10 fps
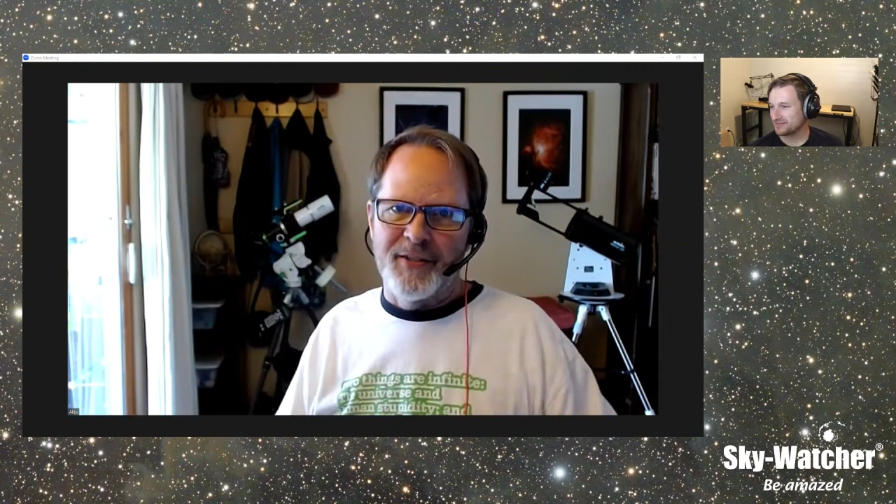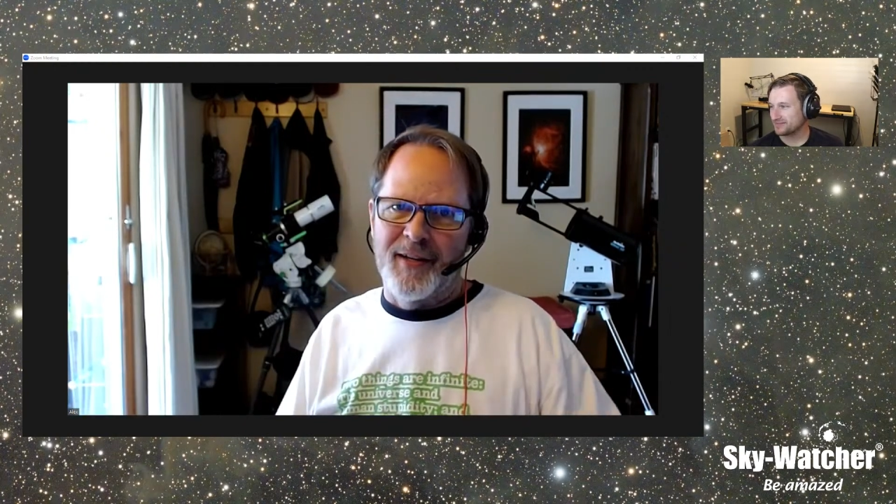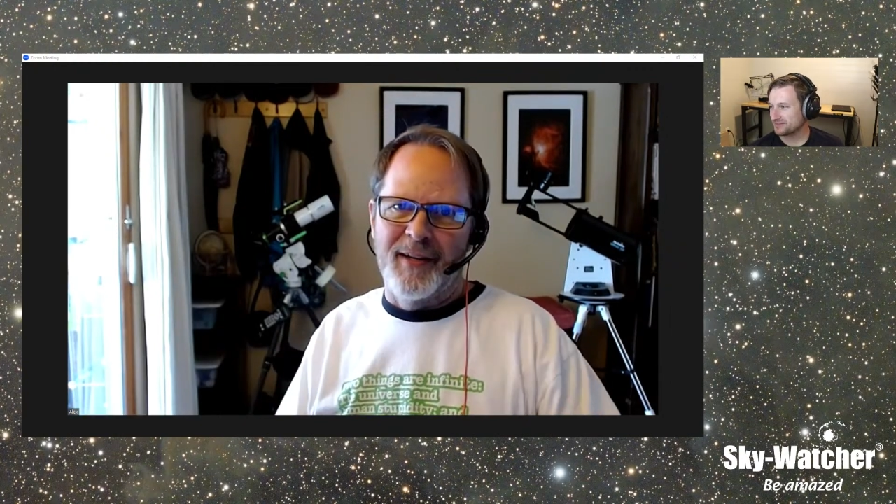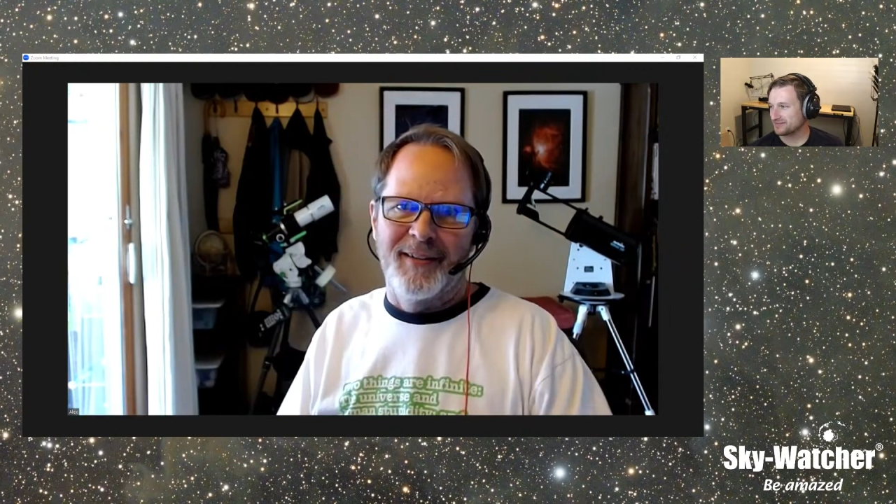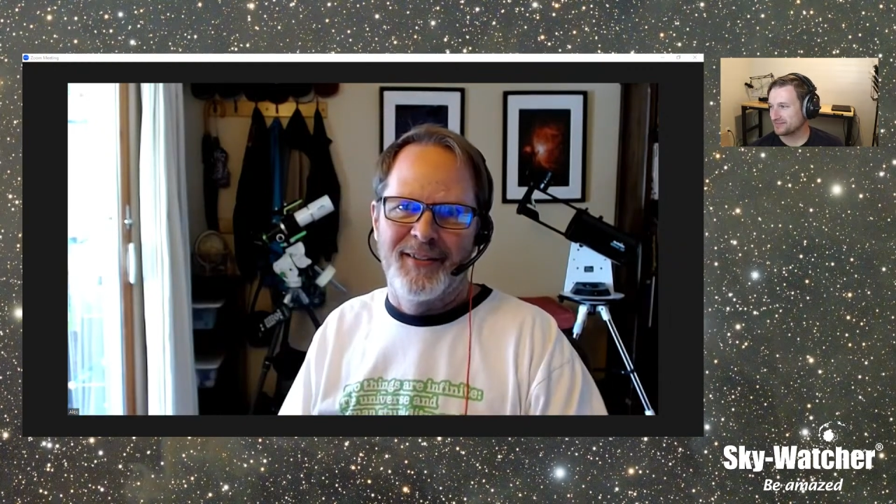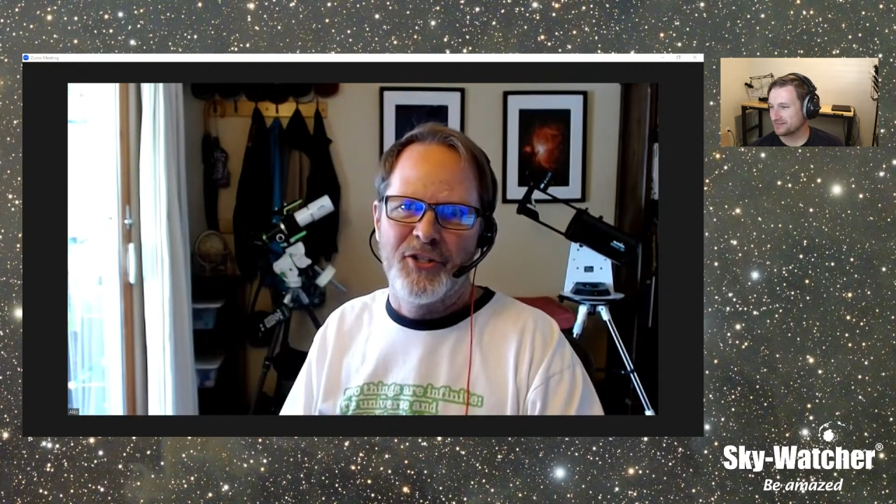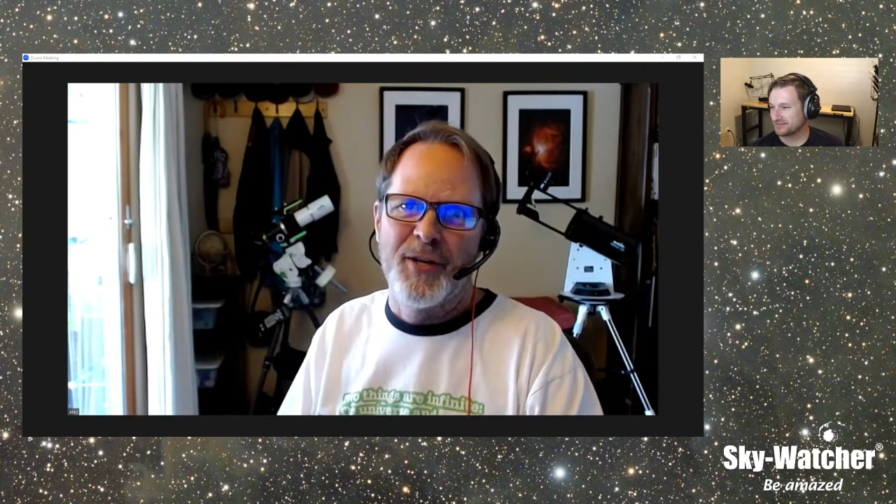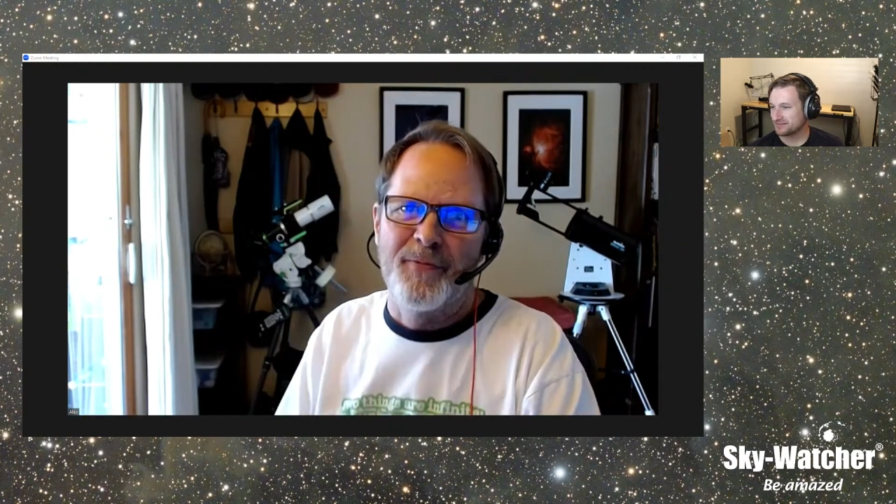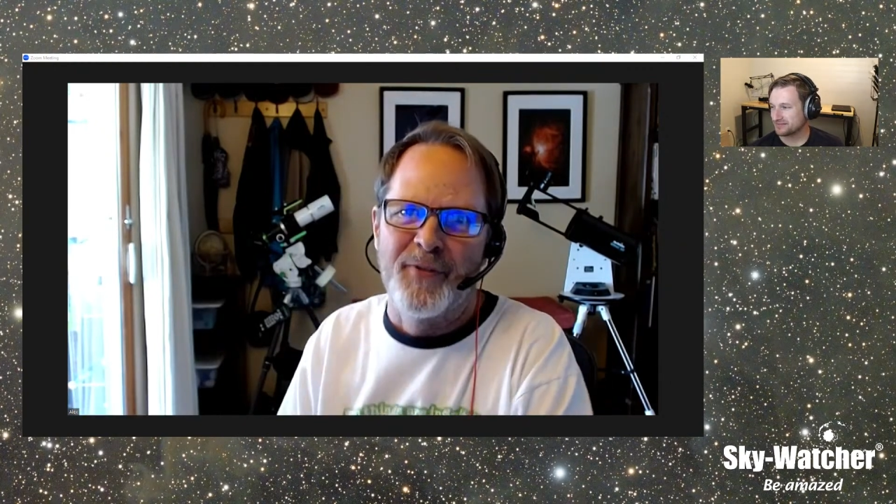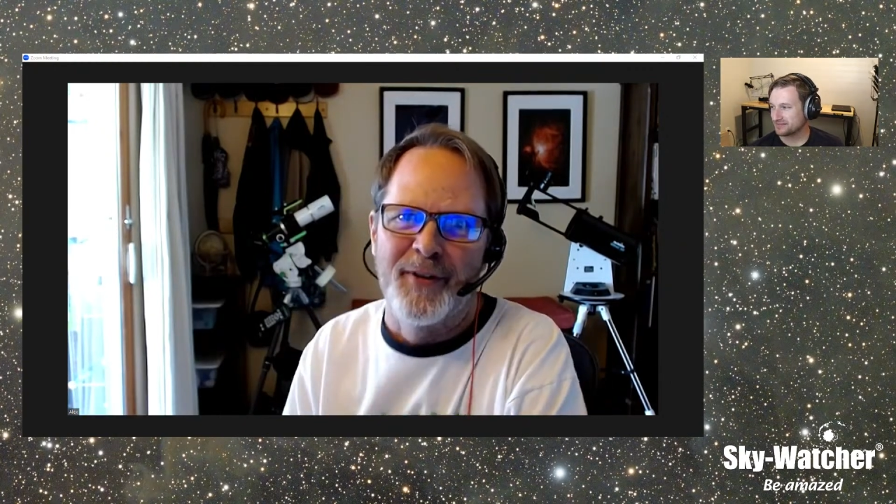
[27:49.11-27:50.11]
a
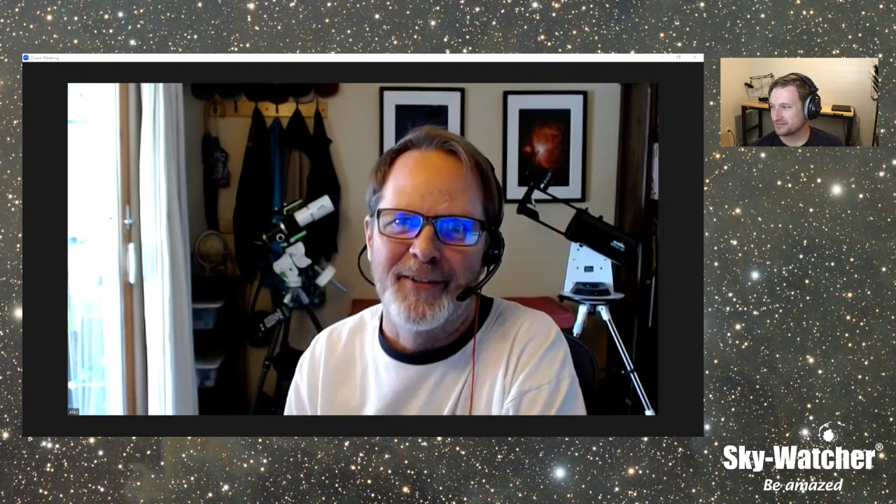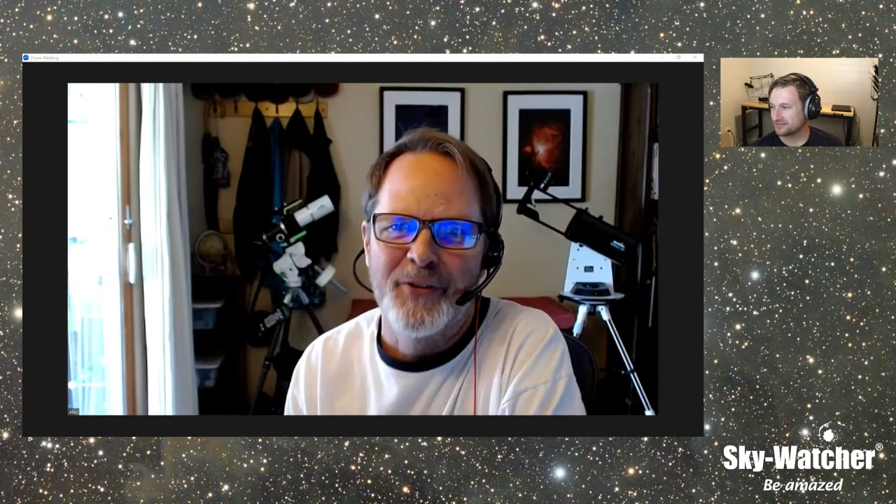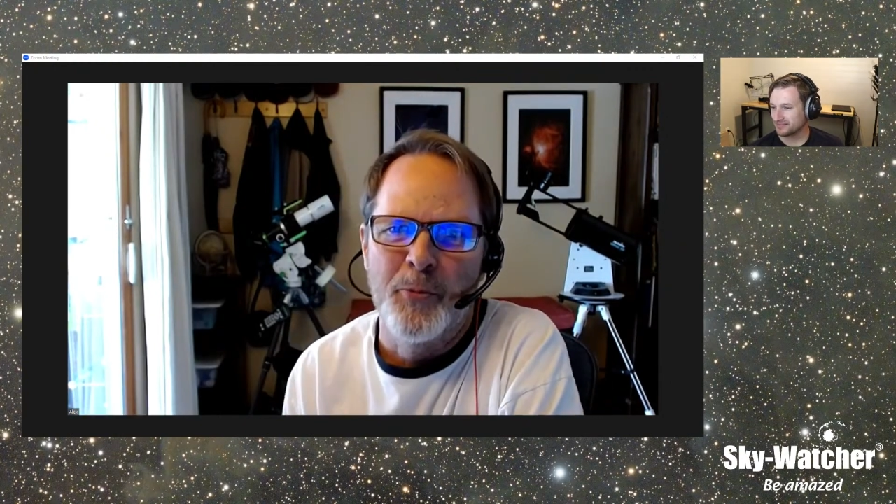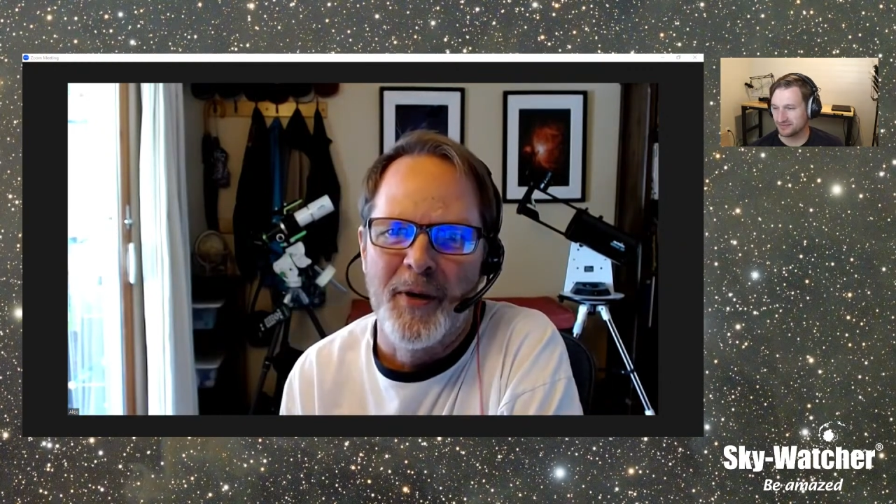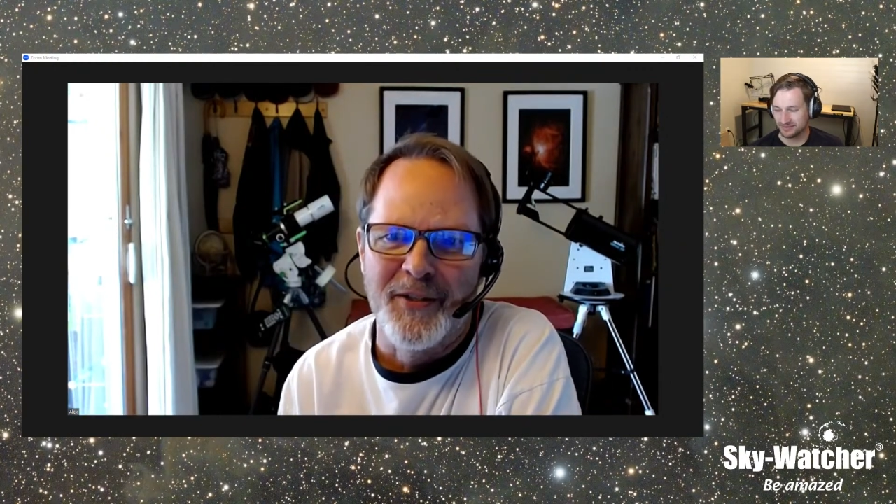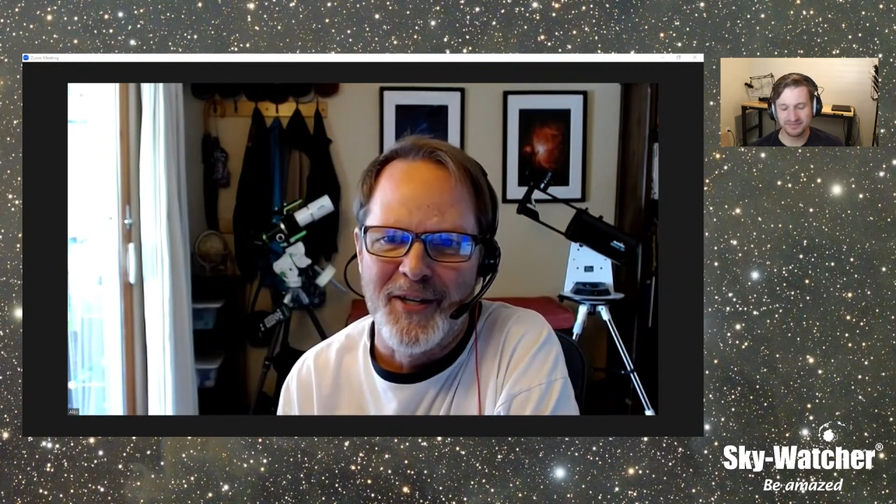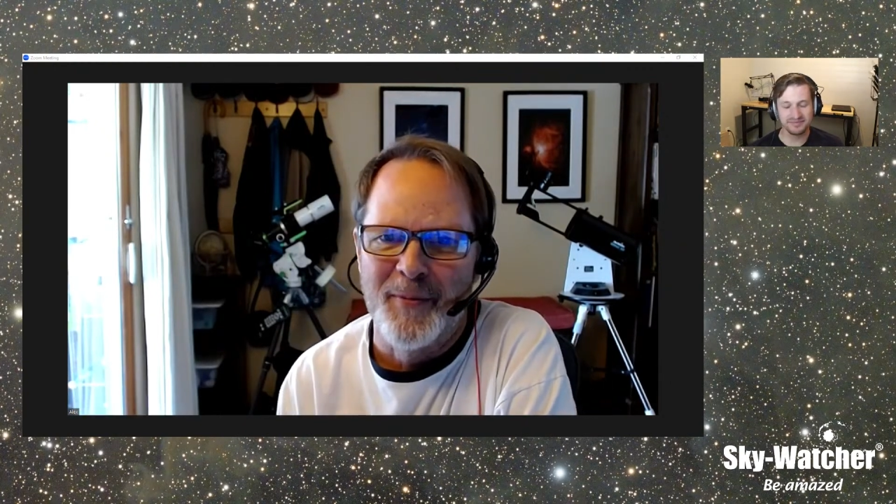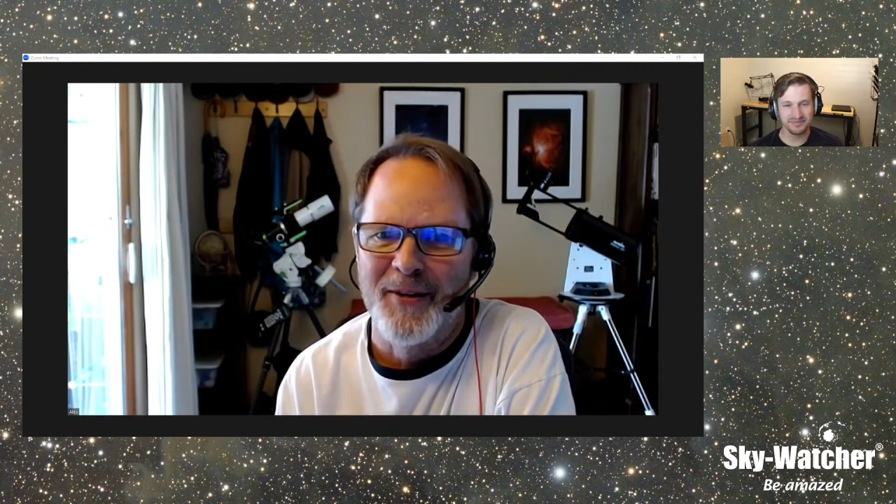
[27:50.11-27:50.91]
ship for 2 months coming